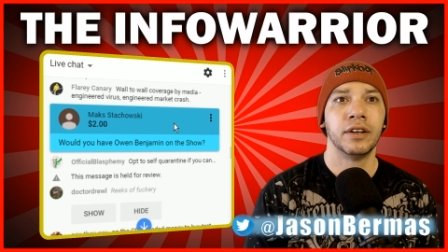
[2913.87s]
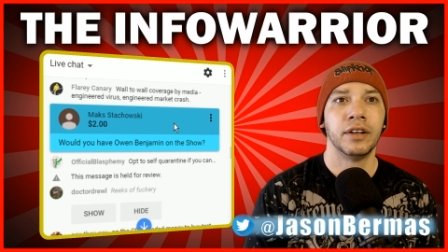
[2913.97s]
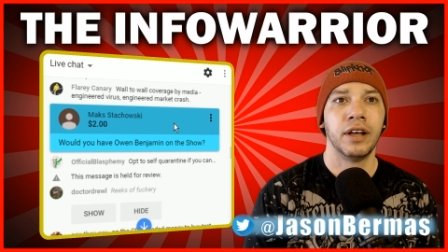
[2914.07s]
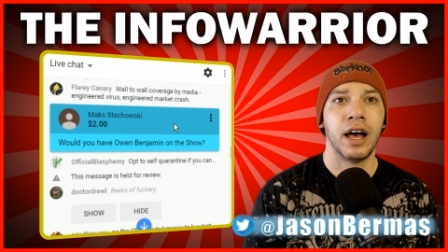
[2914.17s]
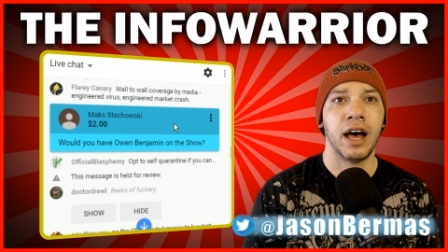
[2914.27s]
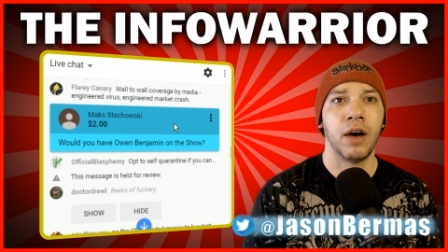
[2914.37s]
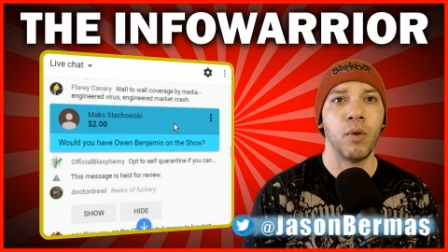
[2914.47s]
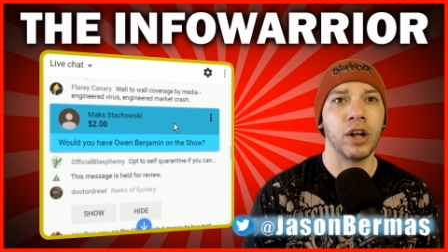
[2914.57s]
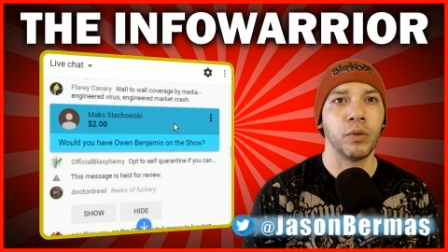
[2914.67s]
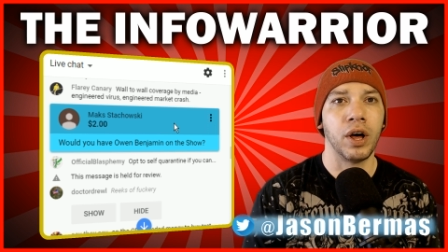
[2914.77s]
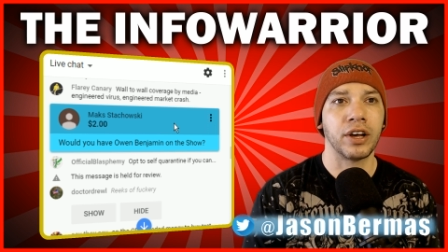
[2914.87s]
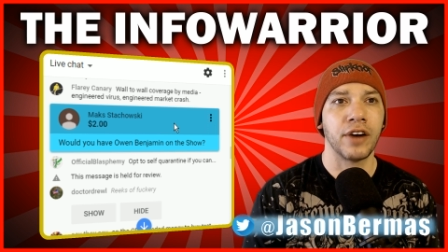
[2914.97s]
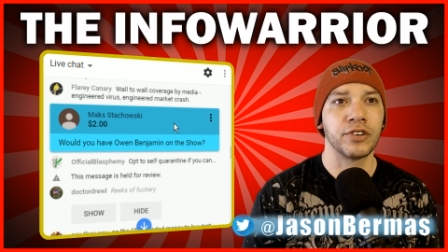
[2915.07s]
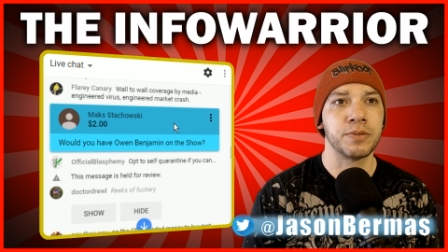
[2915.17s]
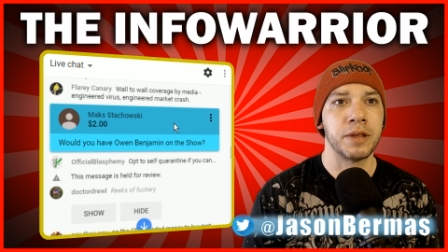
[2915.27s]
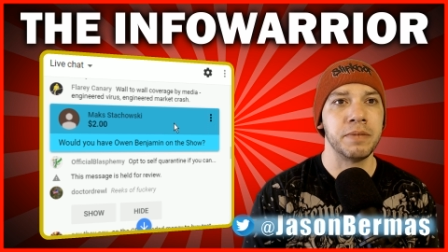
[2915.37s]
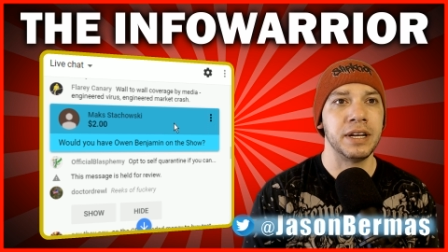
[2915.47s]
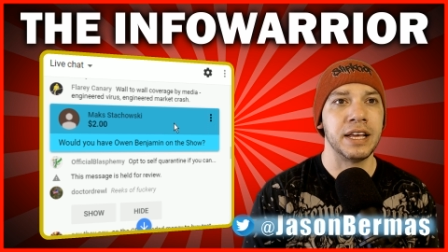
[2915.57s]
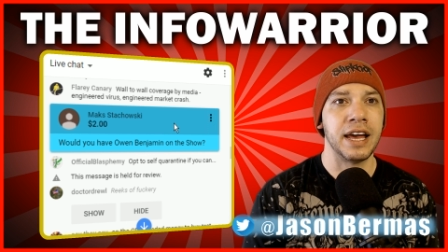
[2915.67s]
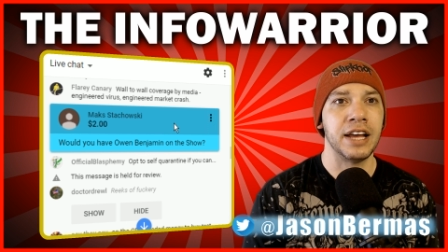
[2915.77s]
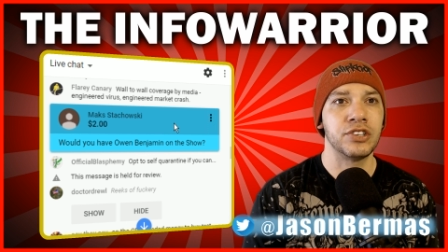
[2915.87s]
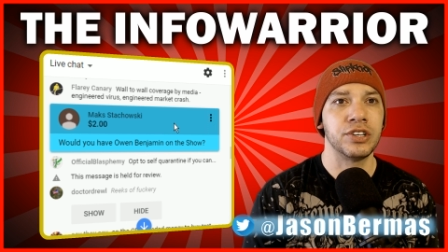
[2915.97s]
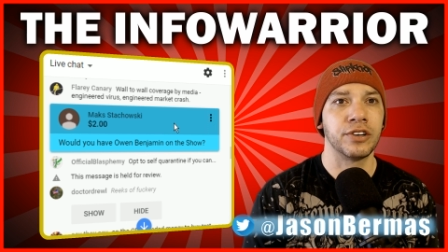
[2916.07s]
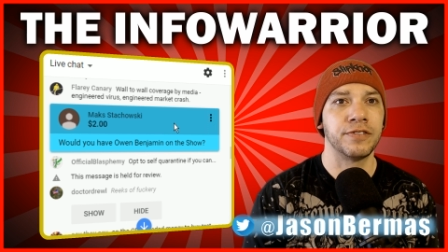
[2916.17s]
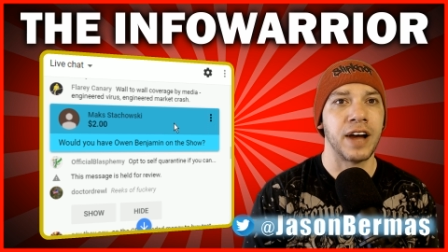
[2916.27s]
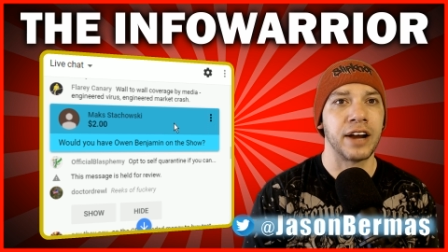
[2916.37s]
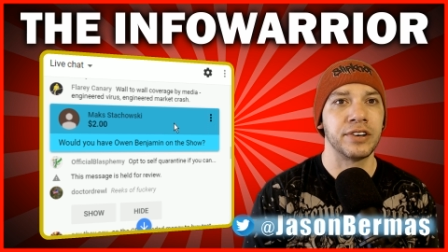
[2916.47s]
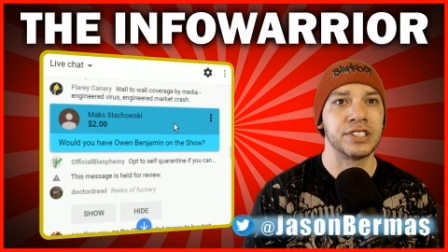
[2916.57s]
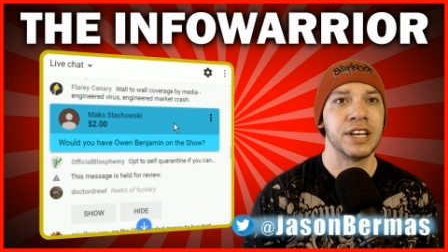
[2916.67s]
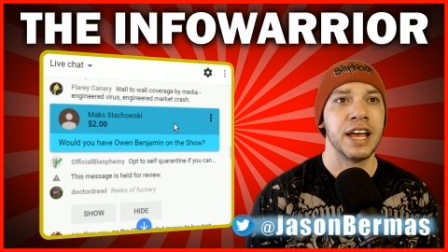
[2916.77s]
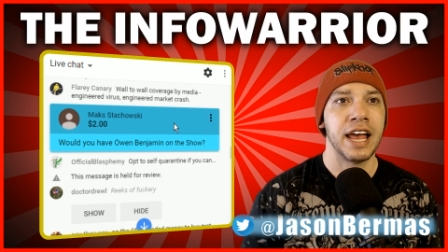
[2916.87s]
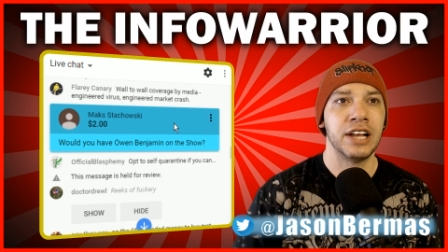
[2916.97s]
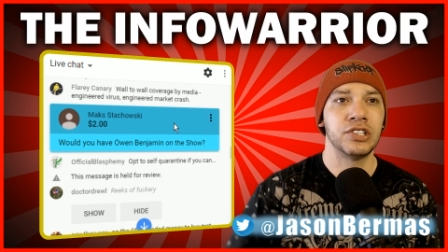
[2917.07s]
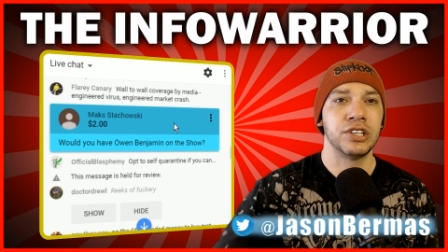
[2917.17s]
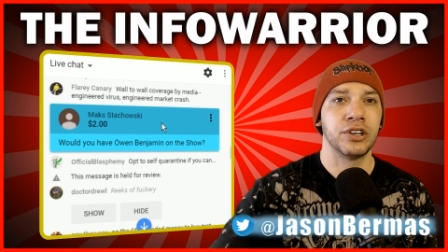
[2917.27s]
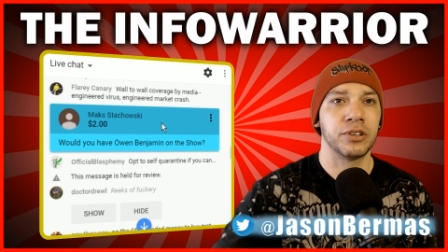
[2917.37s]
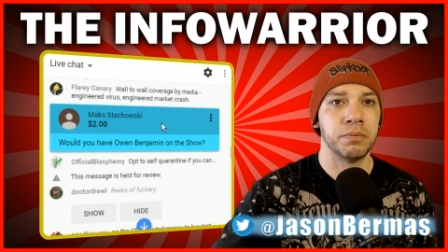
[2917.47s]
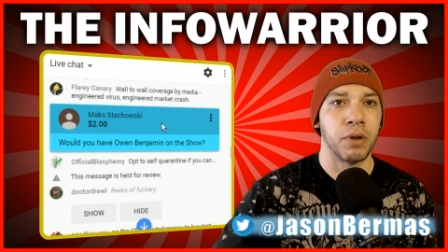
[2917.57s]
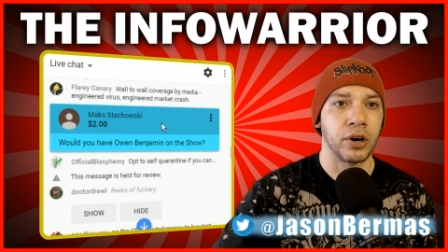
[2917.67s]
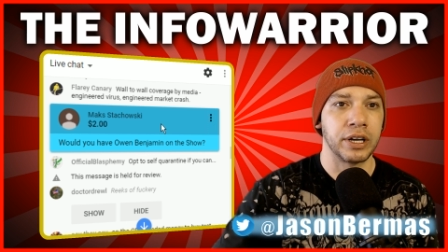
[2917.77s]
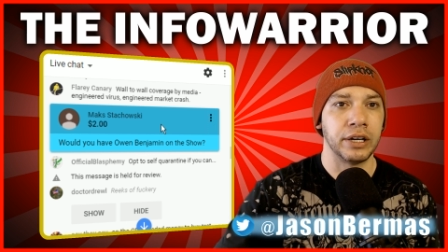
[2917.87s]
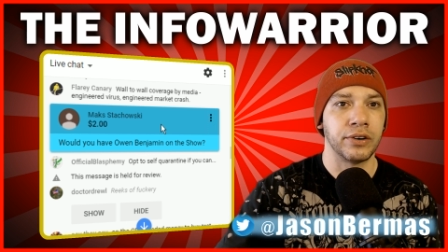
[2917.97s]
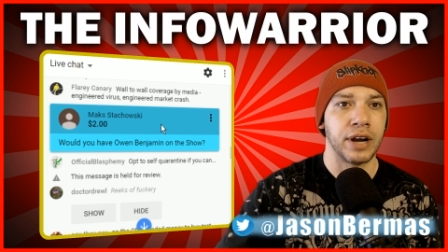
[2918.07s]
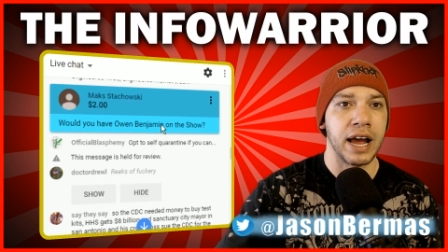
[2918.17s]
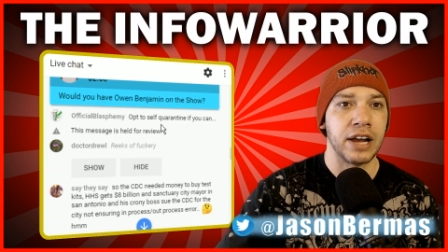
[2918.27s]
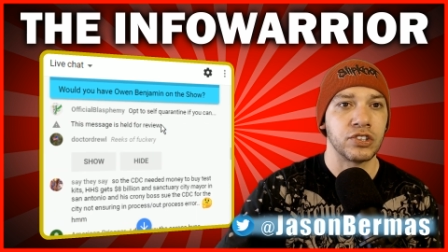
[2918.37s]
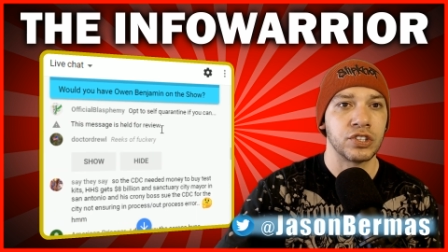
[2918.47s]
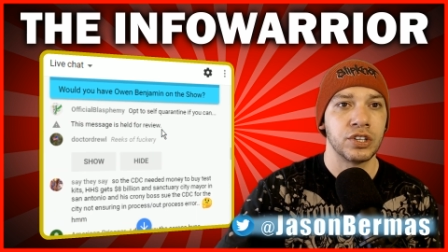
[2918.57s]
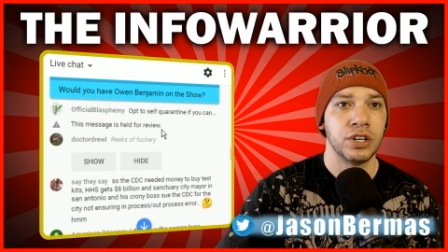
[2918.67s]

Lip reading: Wall-to-wall coverage by the media. Engineered virus. Engineered market crash.